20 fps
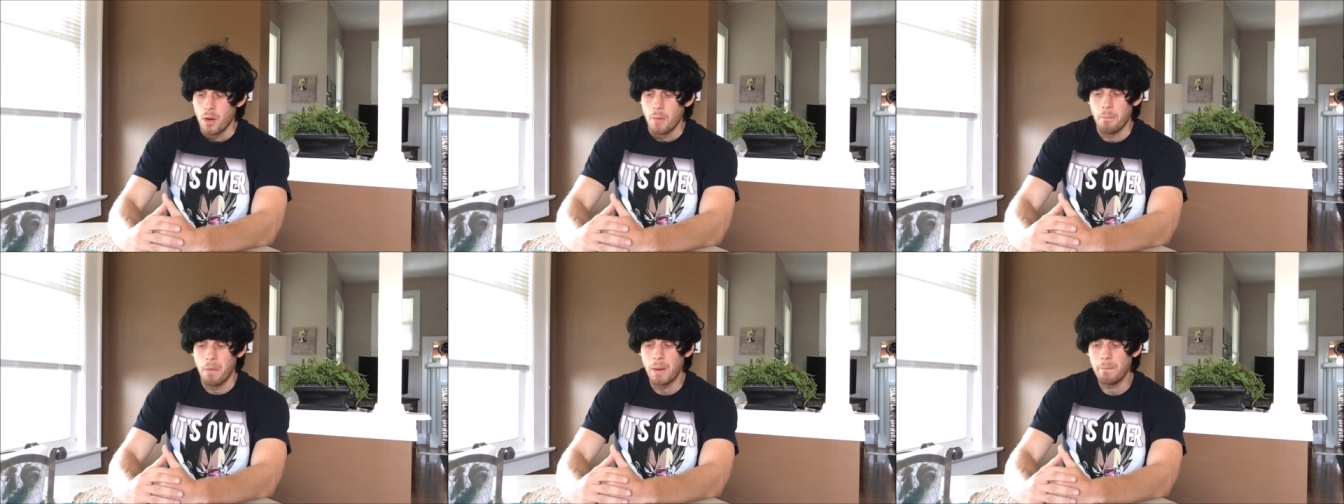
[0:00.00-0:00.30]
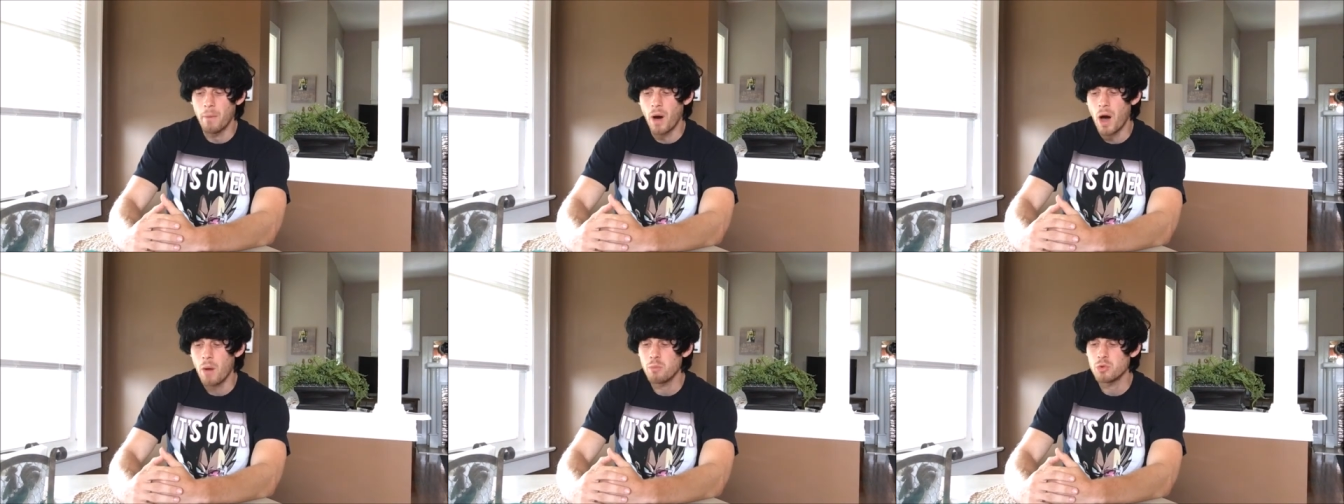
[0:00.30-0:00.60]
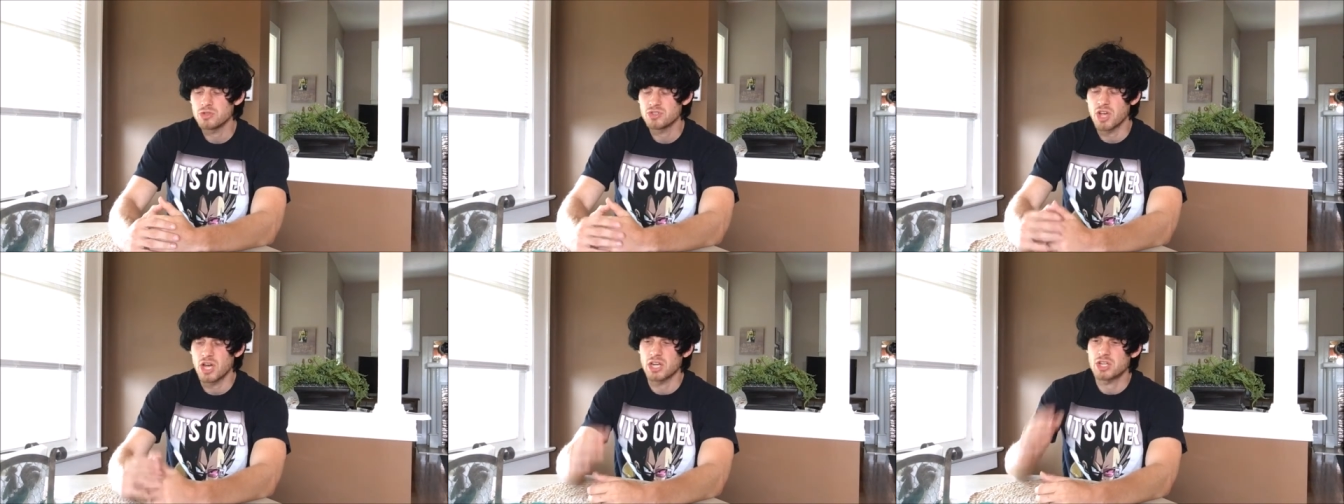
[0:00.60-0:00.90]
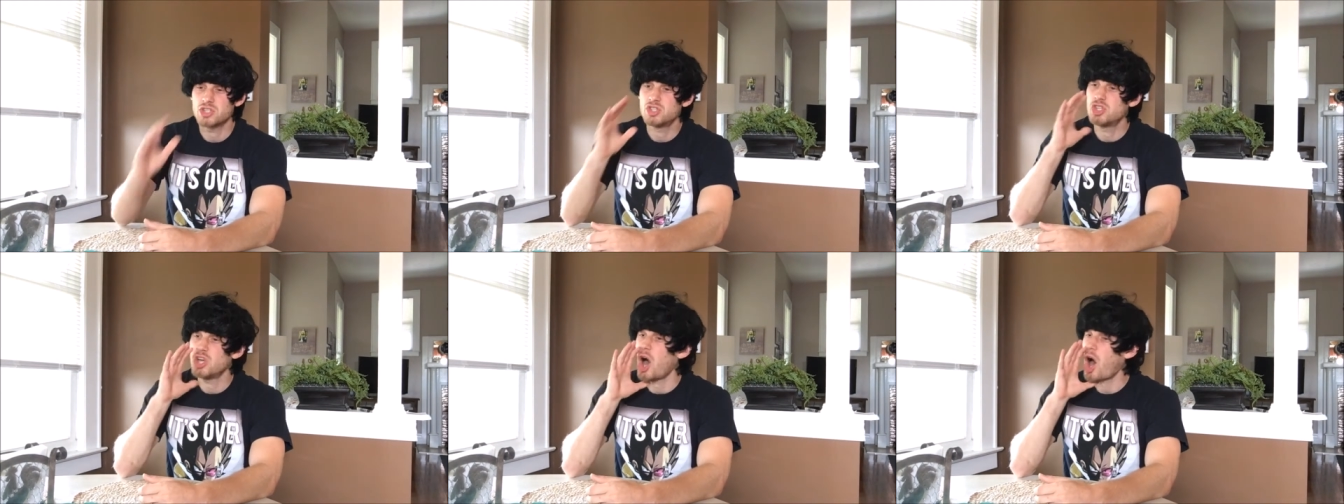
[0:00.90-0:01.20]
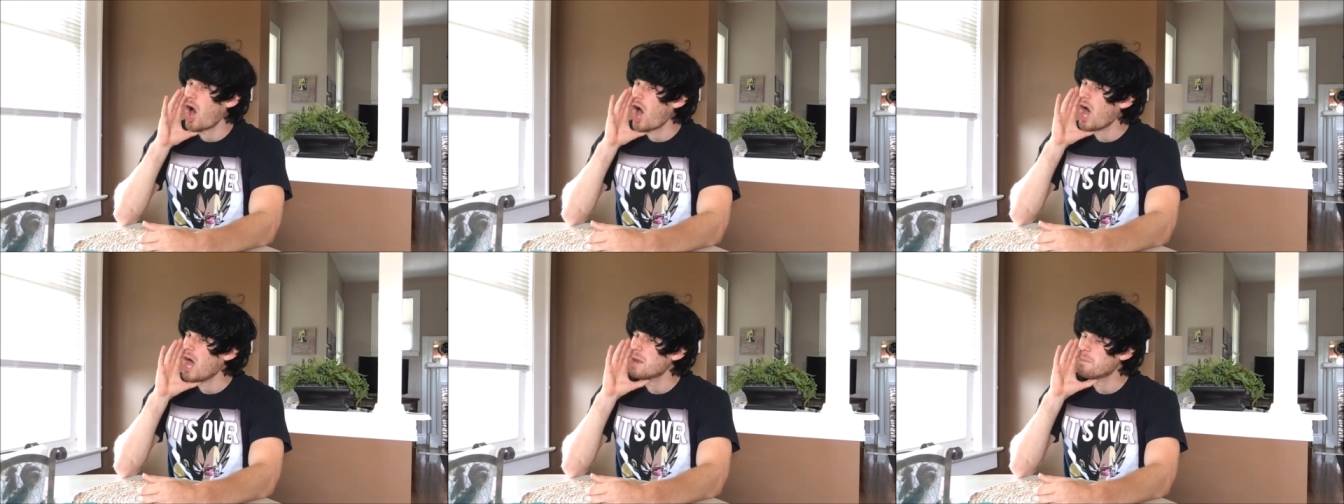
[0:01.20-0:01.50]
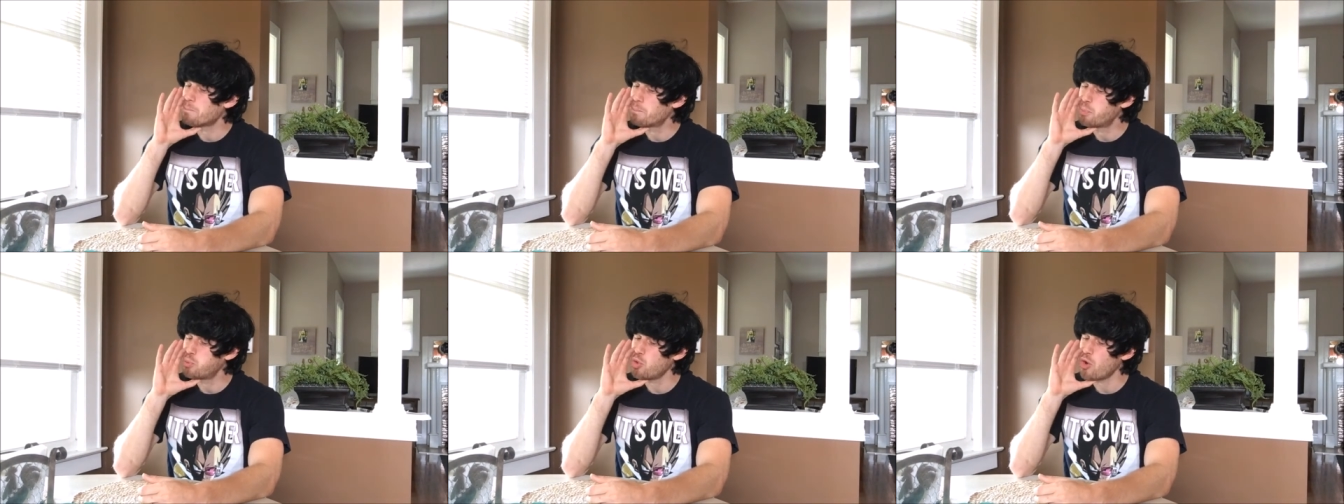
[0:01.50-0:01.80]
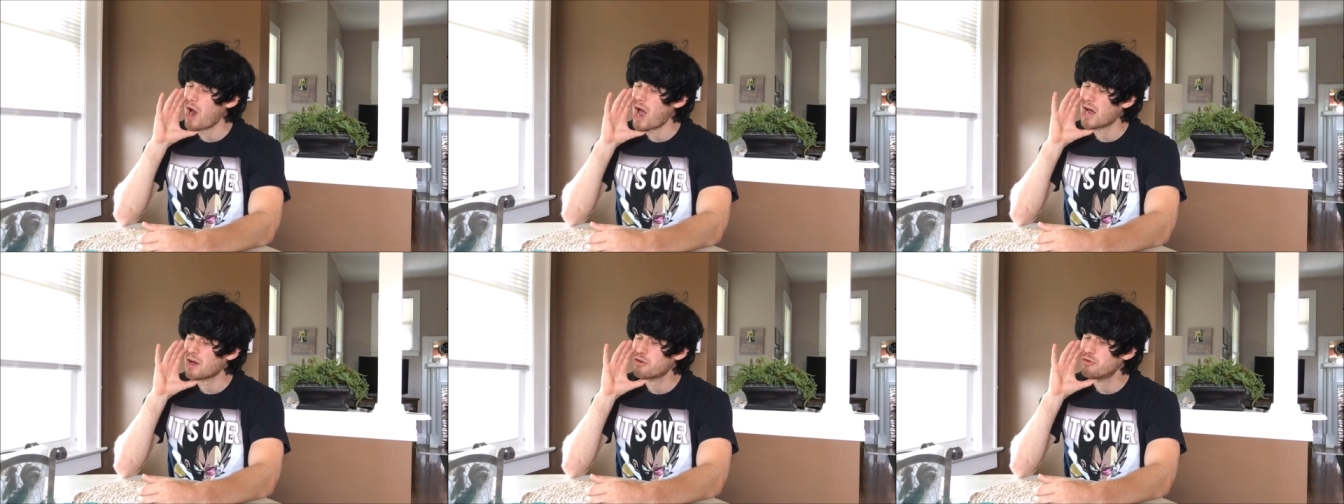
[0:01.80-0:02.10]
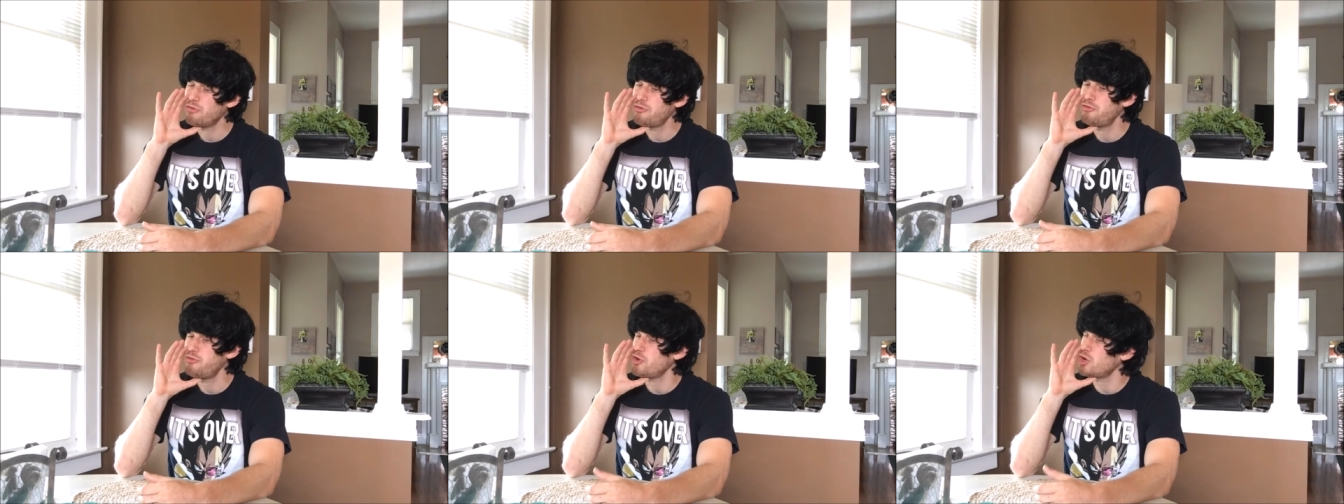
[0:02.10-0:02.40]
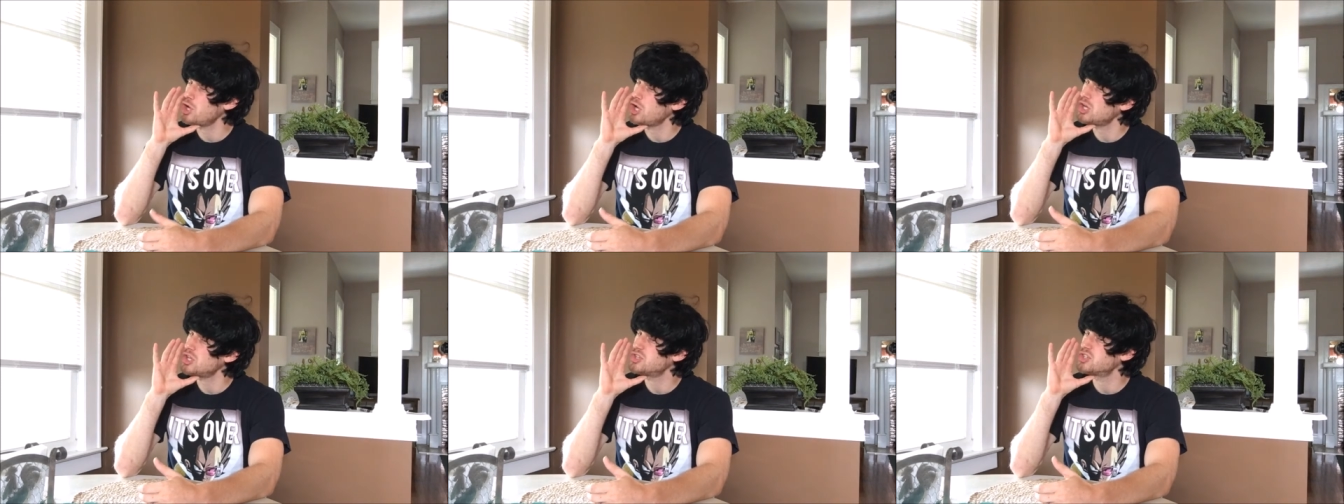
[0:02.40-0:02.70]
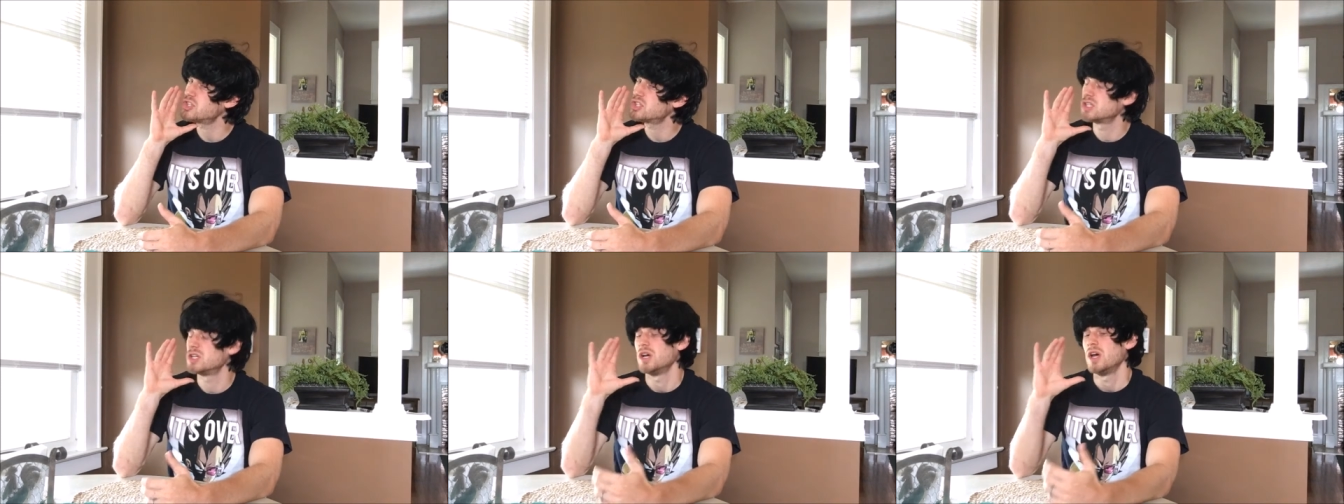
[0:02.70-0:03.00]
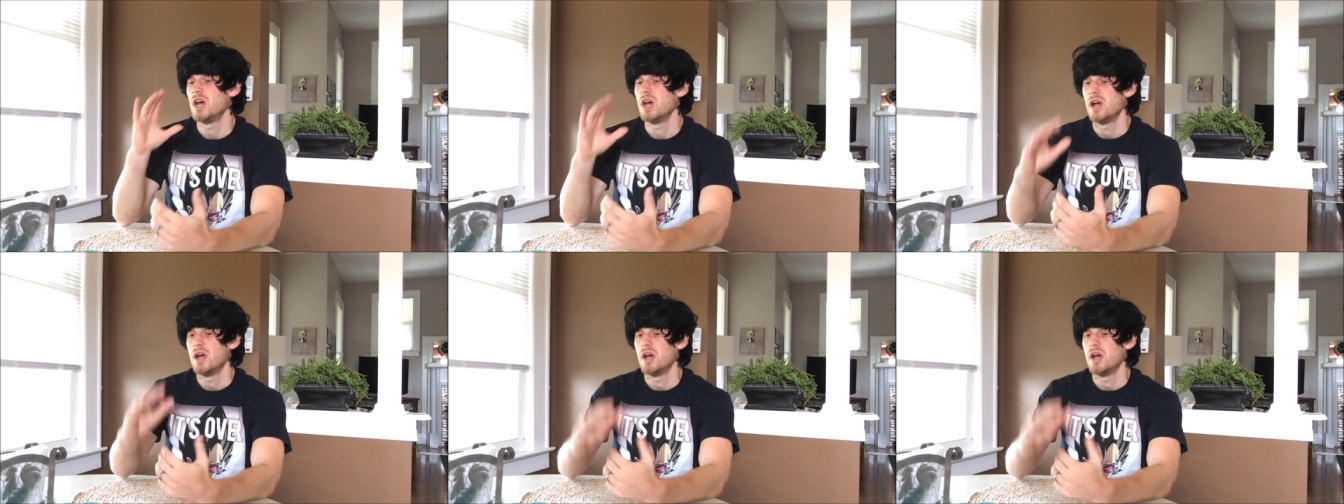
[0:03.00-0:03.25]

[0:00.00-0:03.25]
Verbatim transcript: My mom was like, Todd, breakfast!